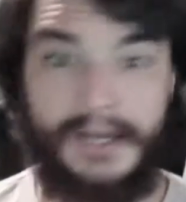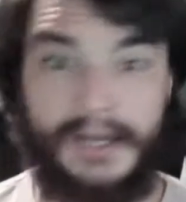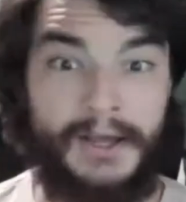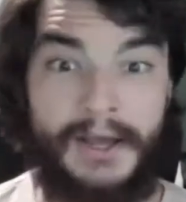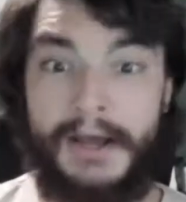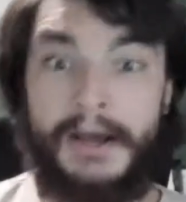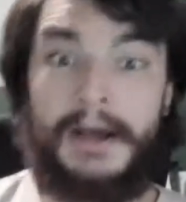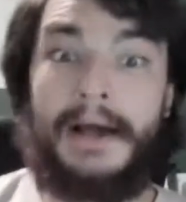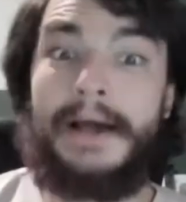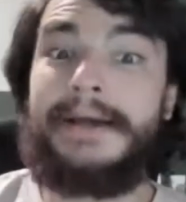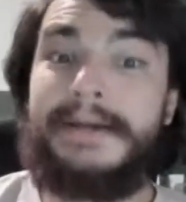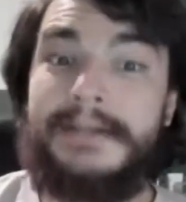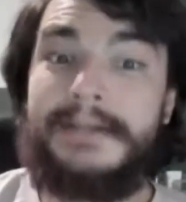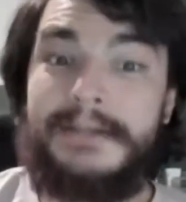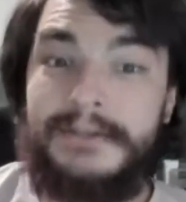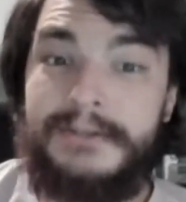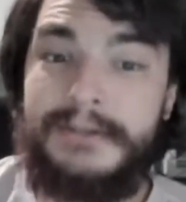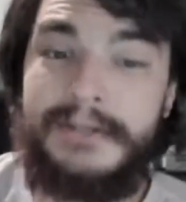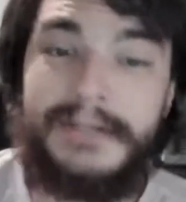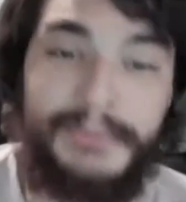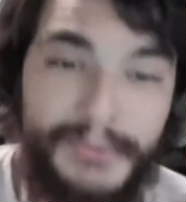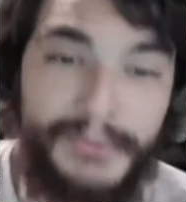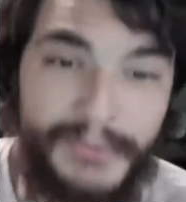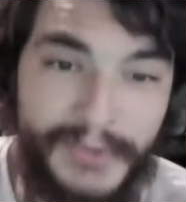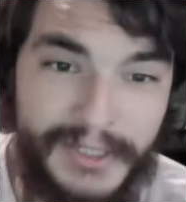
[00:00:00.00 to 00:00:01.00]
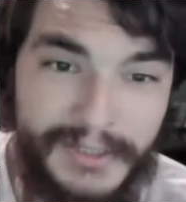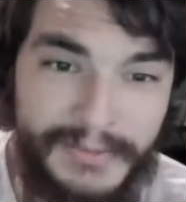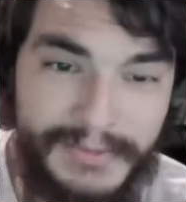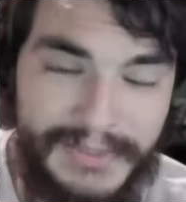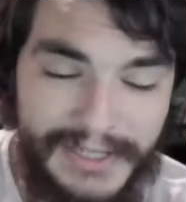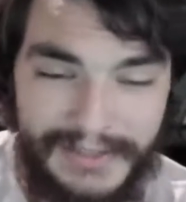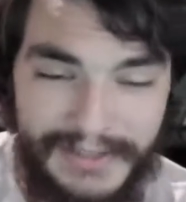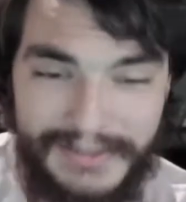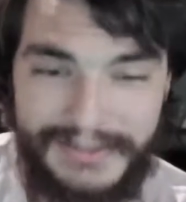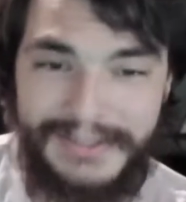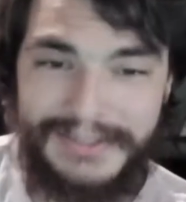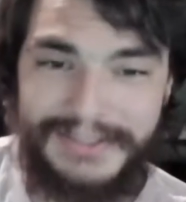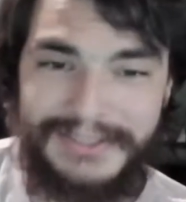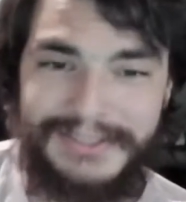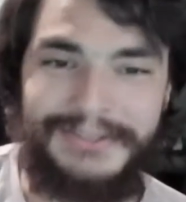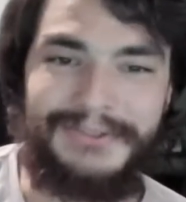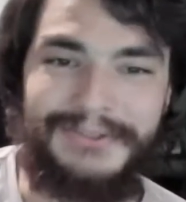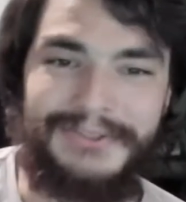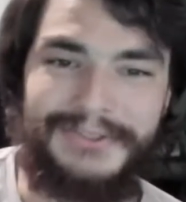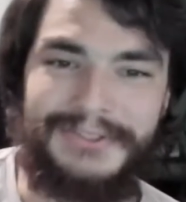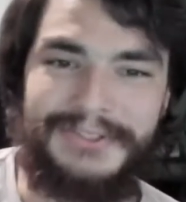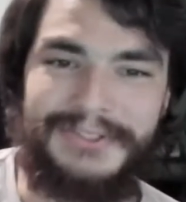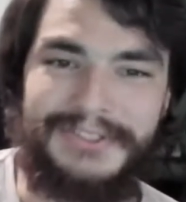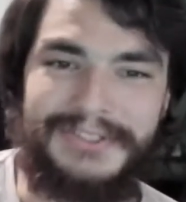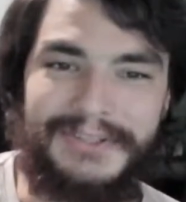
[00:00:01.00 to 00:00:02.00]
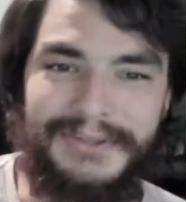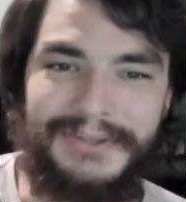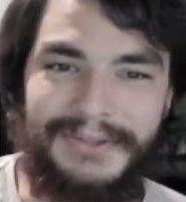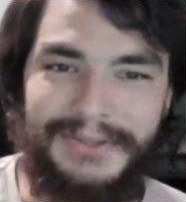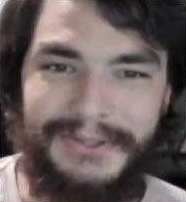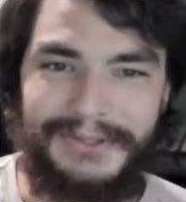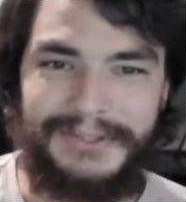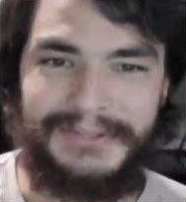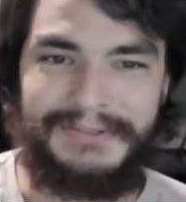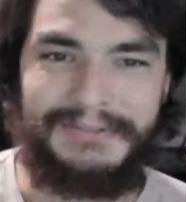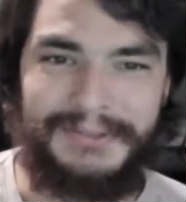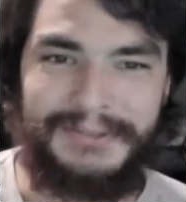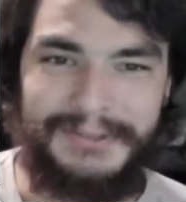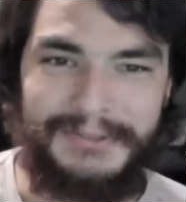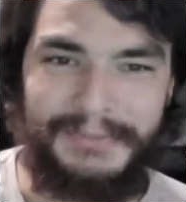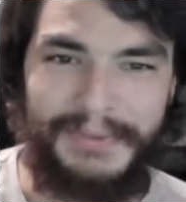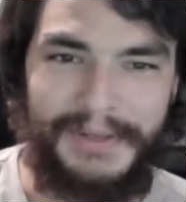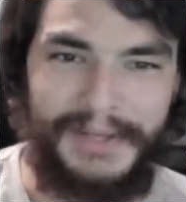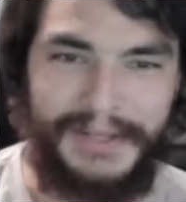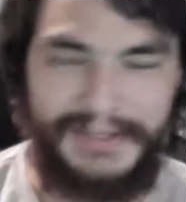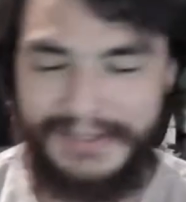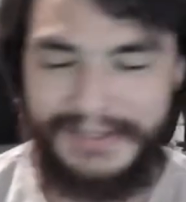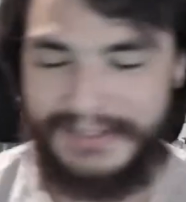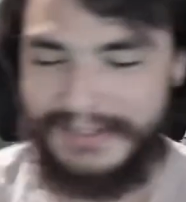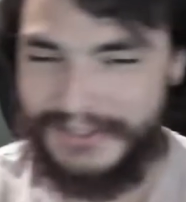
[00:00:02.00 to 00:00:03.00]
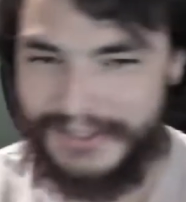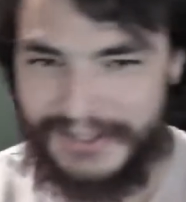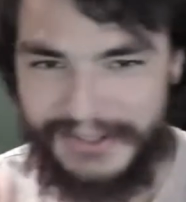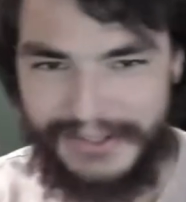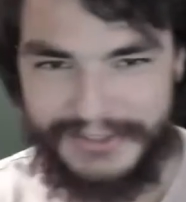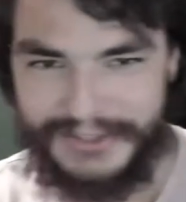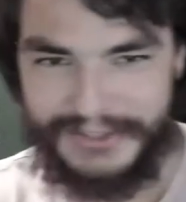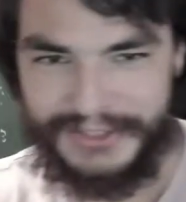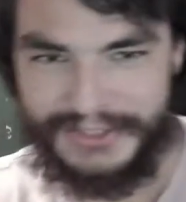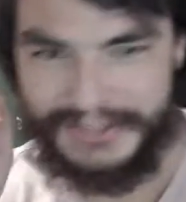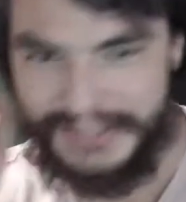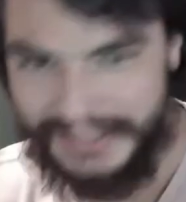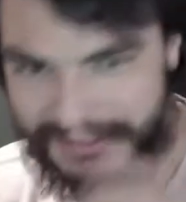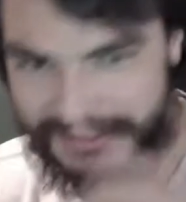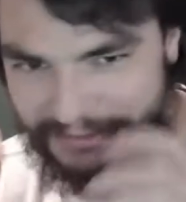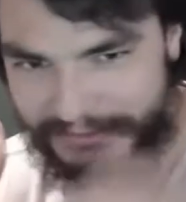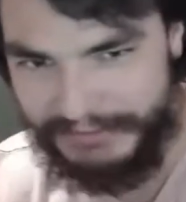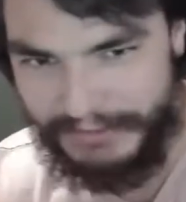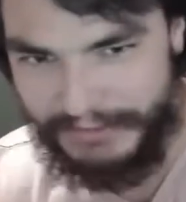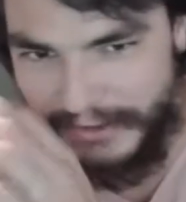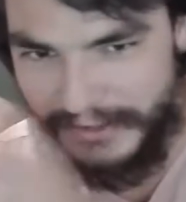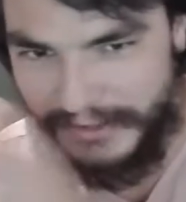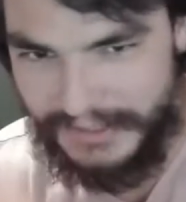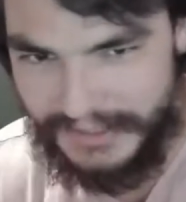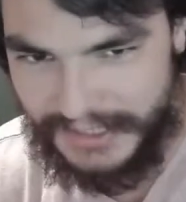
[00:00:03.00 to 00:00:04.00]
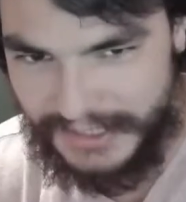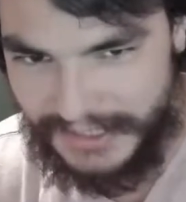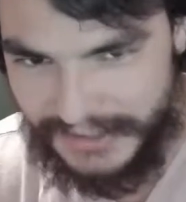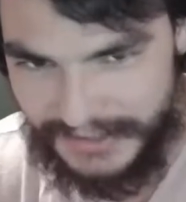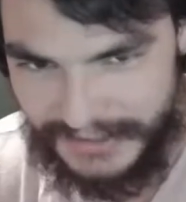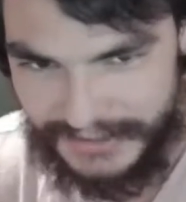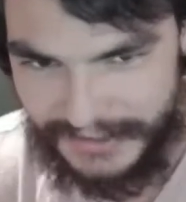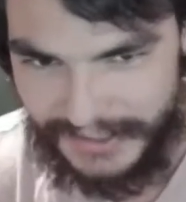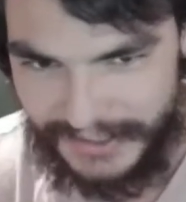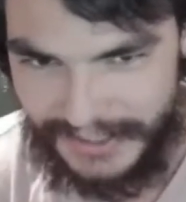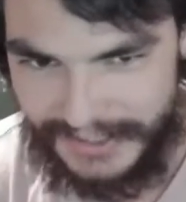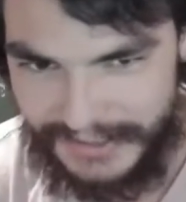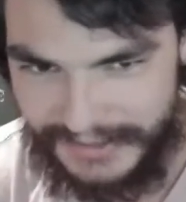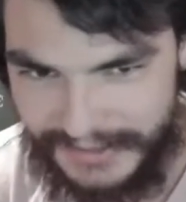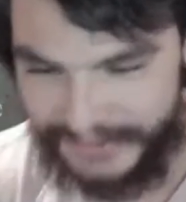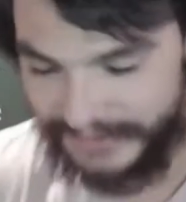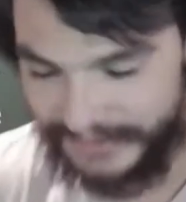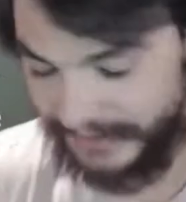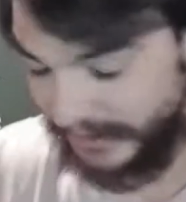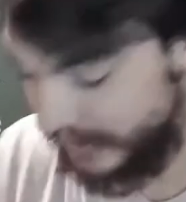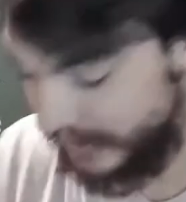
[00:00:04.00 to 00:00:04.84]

I gotta hurry up and write them down. And as soon as you start looking for a pen, it's all just like falling out of your head, and you're like,